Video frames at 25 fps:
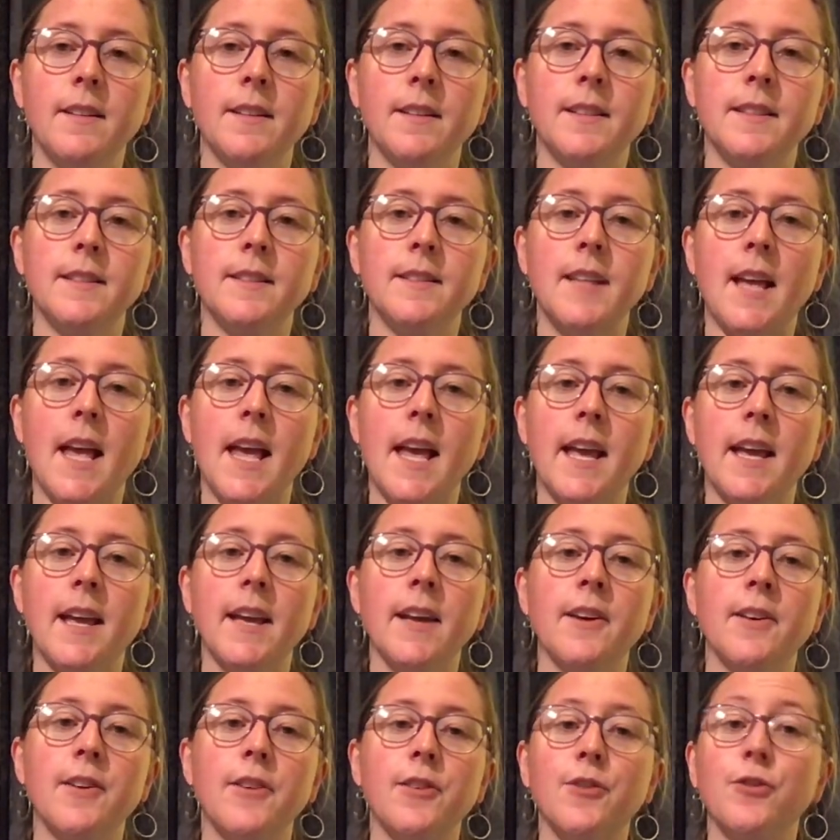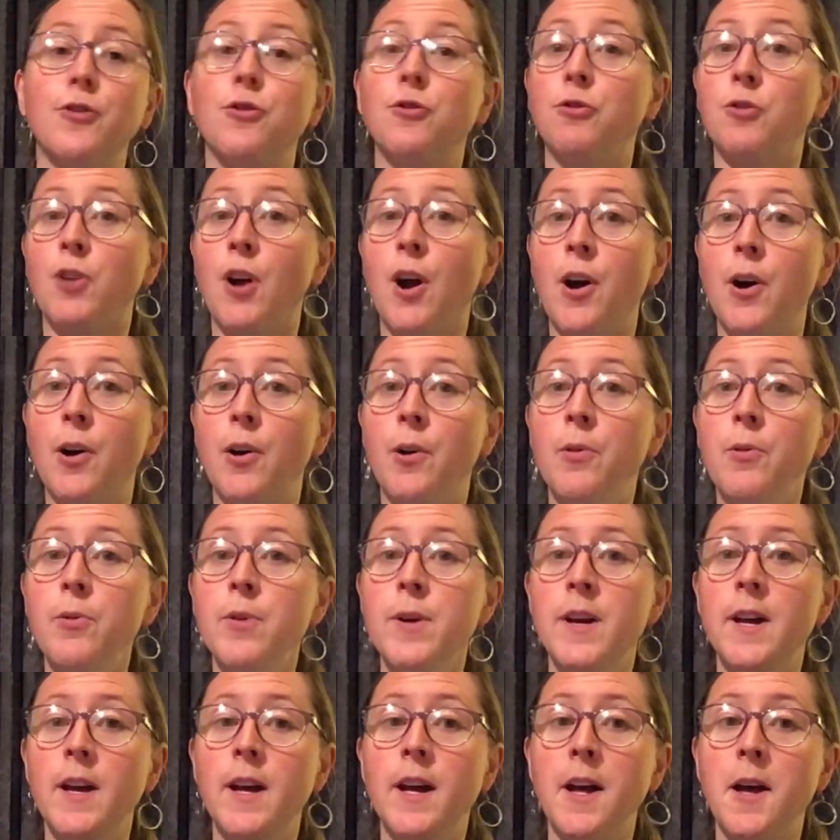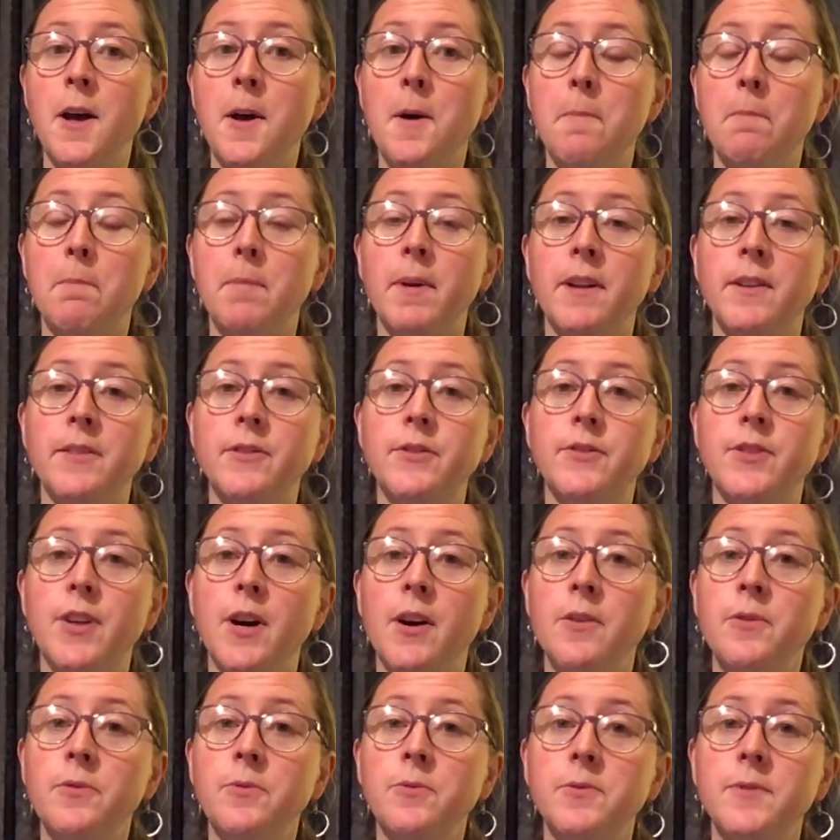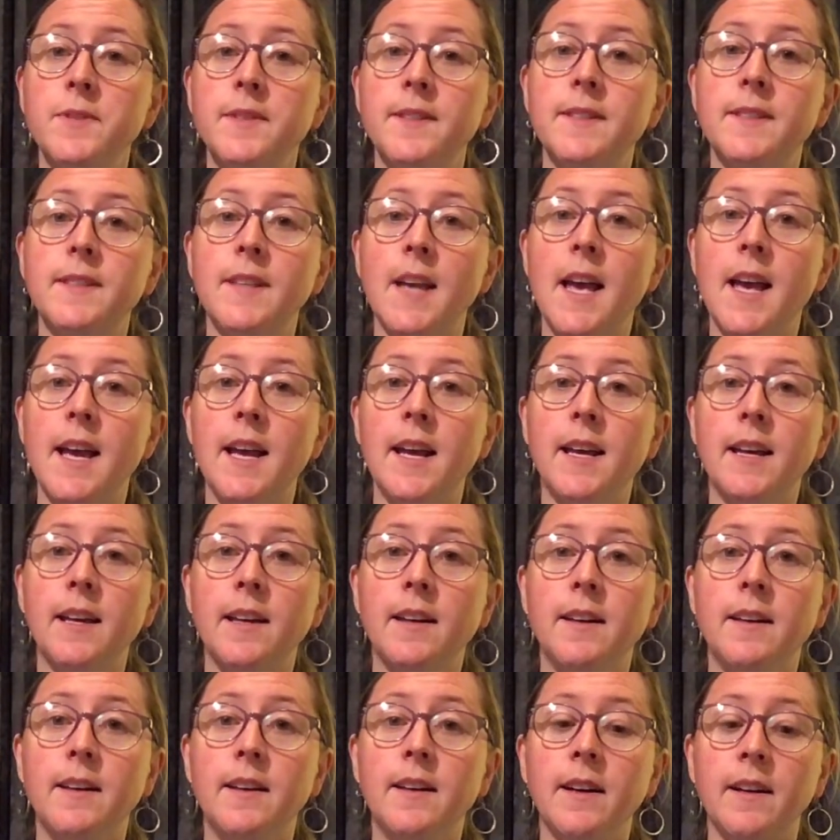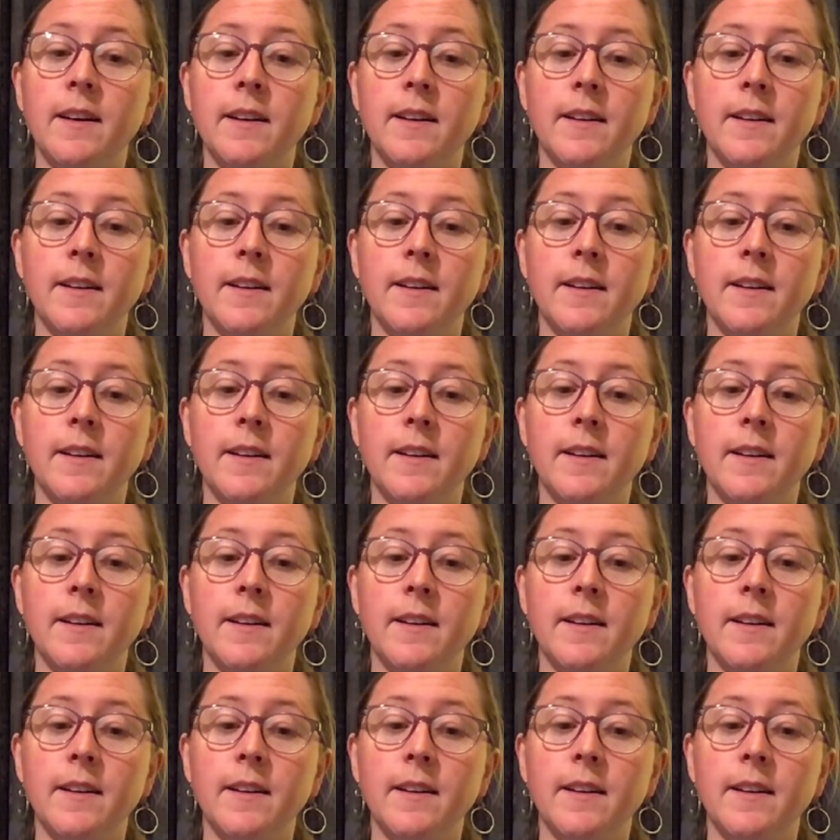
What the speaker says: Say grow, but don't say g.